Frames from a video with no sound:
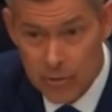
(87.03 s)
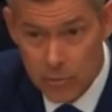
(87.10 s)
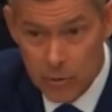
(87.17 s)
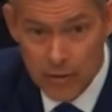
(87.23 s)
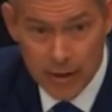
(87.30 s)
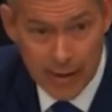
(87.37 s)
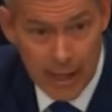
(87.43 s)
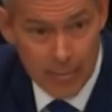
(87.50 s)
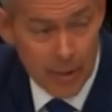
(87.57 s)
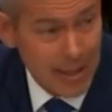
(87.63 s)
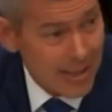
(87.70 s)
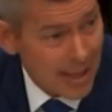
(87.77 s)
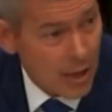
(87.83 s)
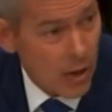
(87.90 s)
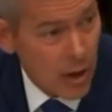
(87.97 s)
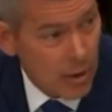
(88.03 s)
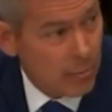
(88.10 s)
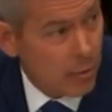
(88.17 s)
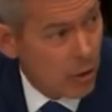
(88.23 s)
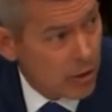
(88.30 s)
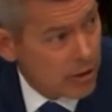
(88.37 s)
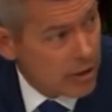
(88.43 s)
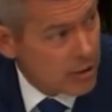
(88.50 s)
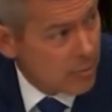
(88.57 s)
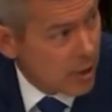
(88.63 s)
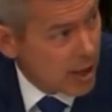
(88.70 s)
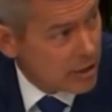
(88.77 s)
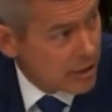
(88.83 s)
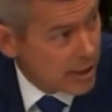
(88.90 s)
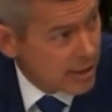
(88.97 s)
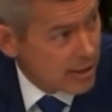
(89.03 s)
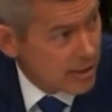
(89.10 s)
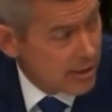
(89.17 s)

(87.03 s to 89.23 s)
at that pace. I know how important these projects